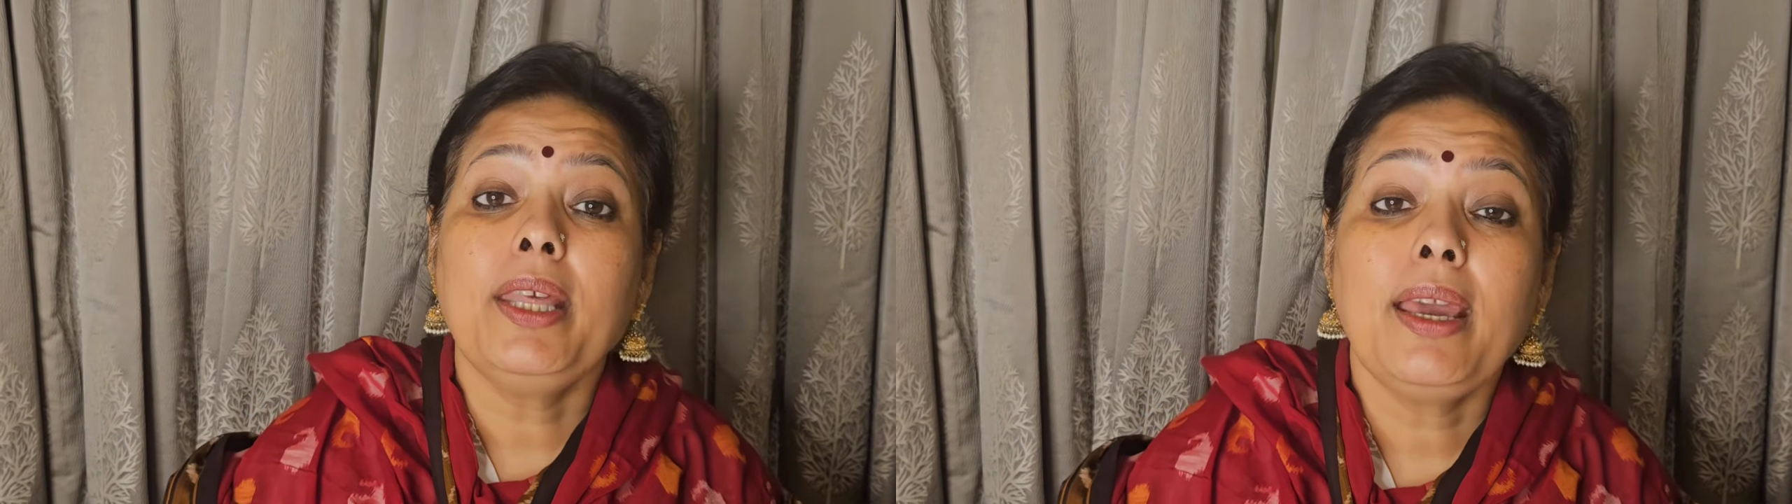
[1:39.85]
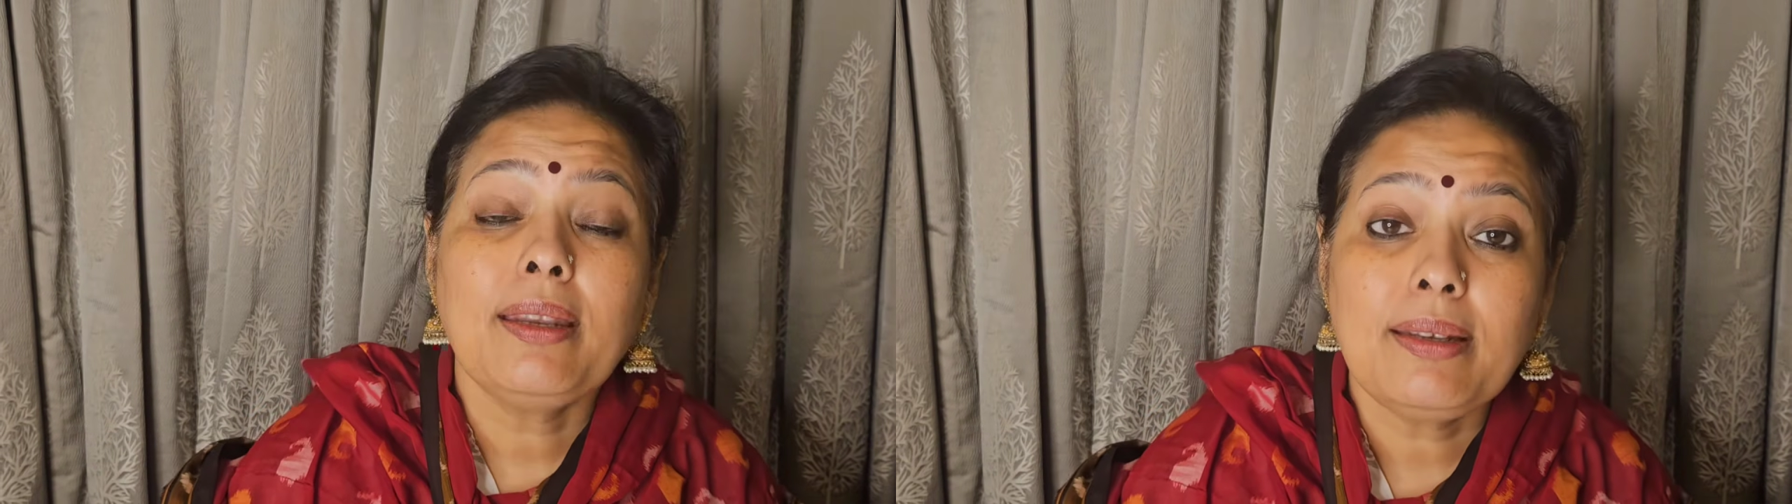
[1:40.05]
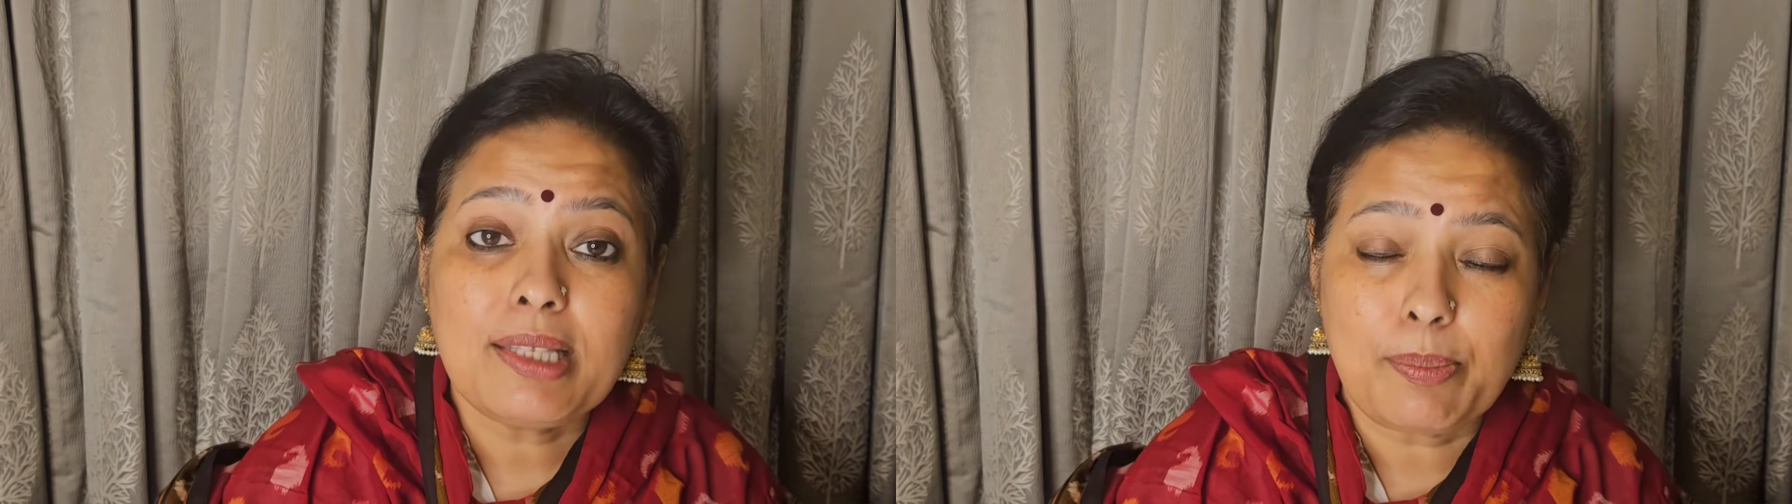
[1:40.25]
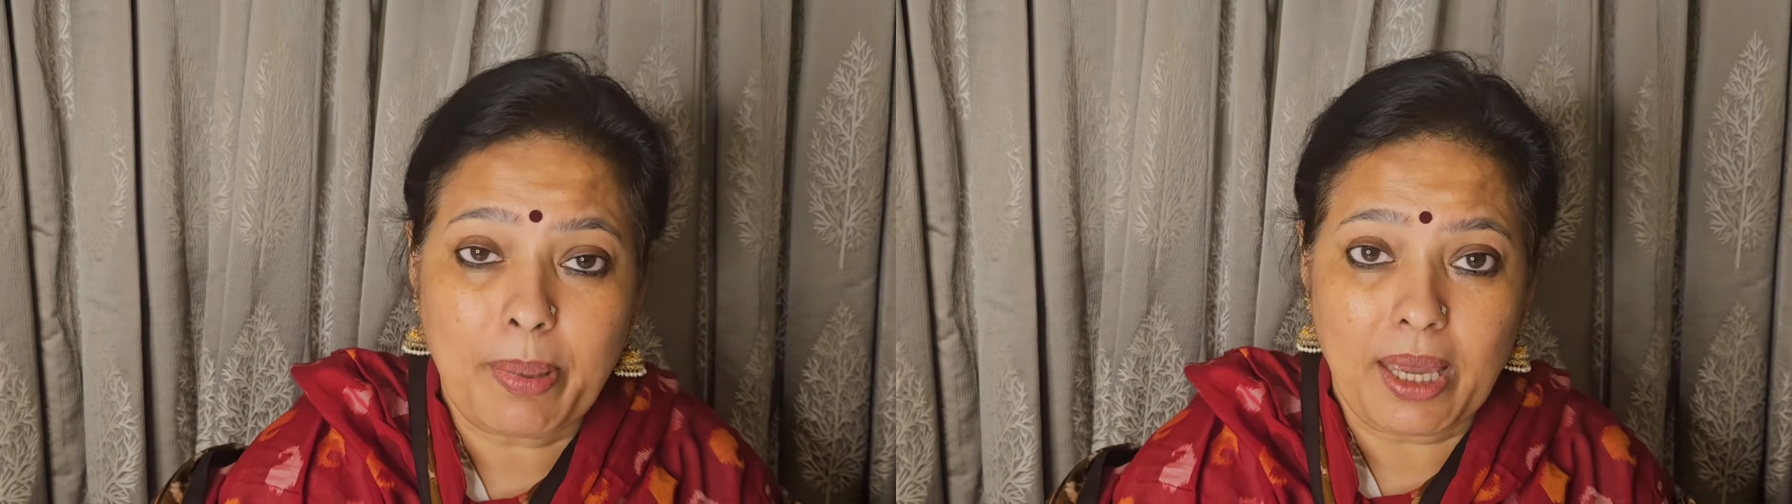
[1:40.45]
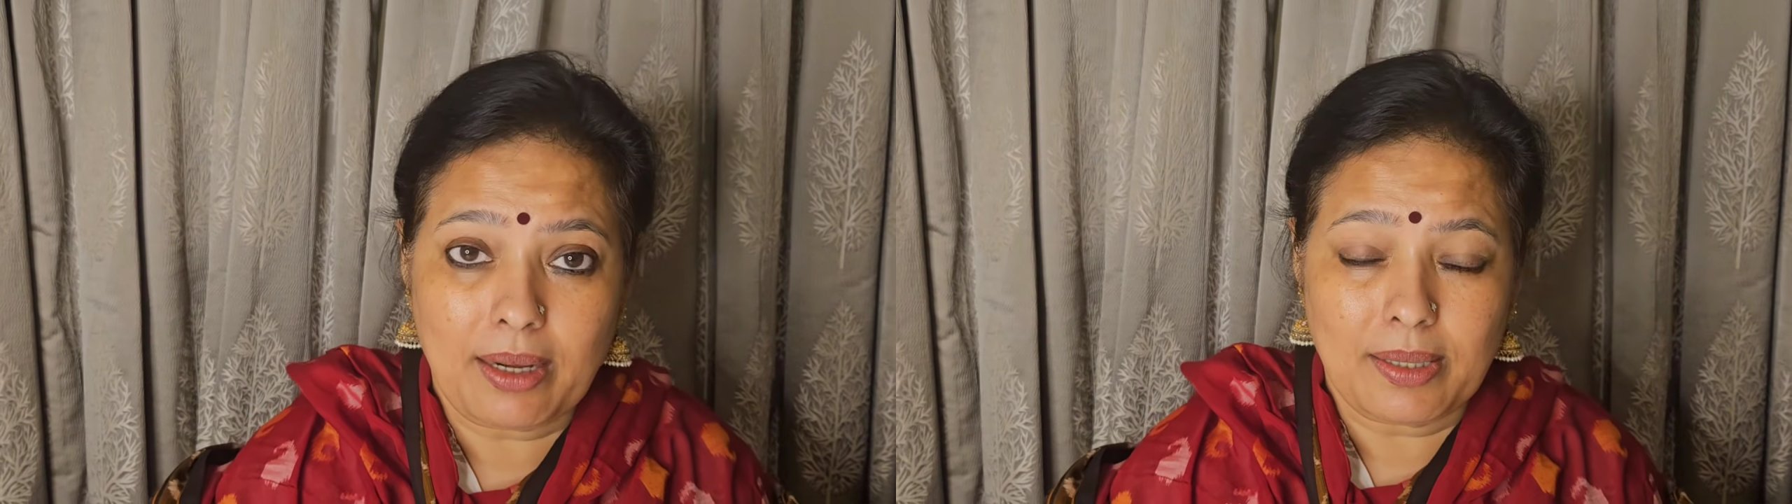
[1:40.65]
there in its
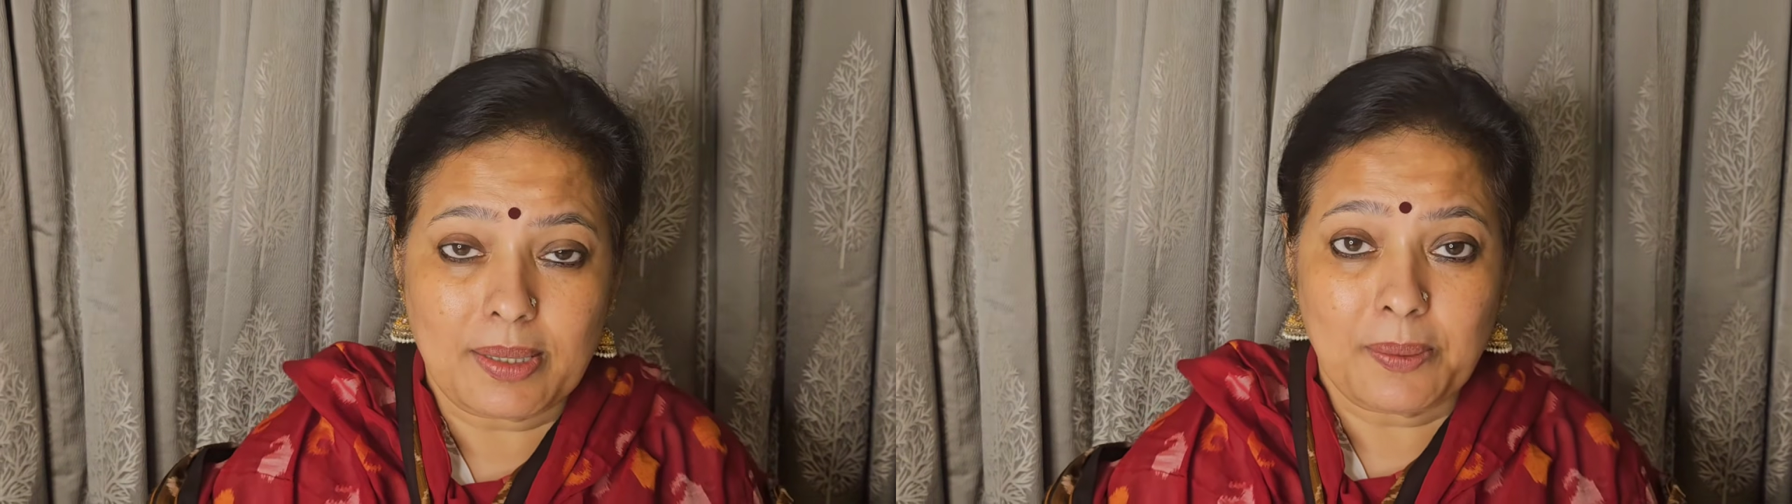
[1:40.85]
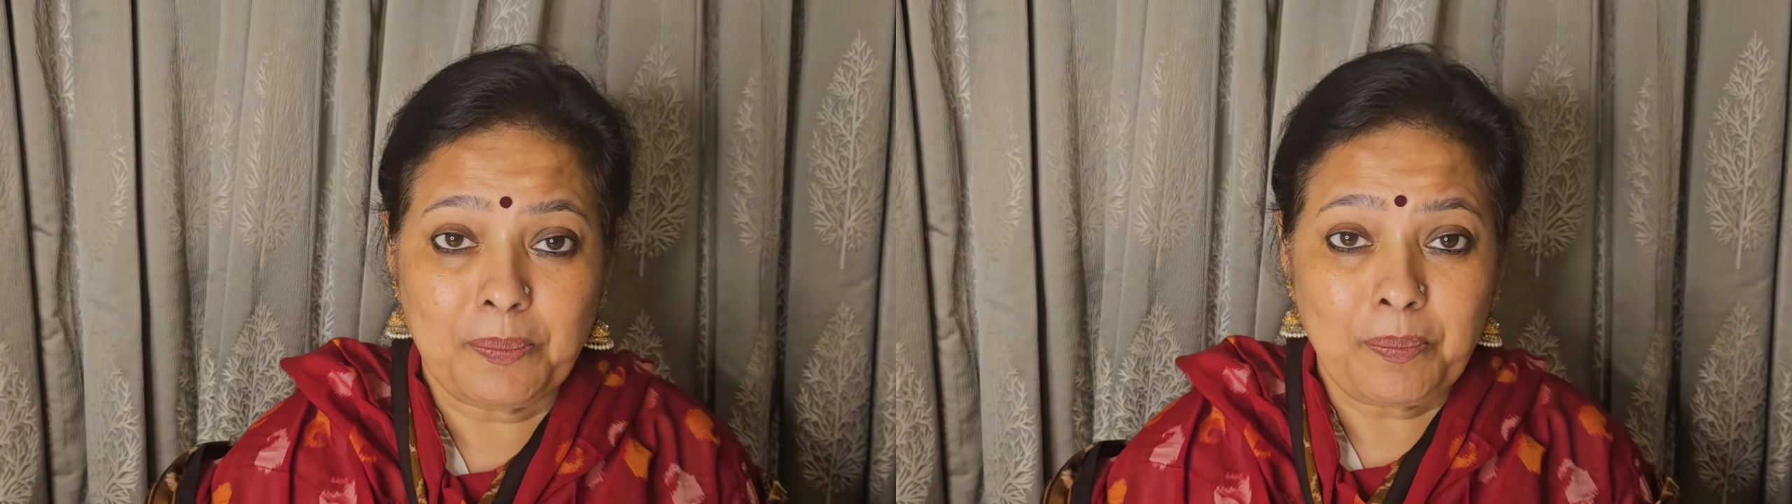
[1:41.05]
parent.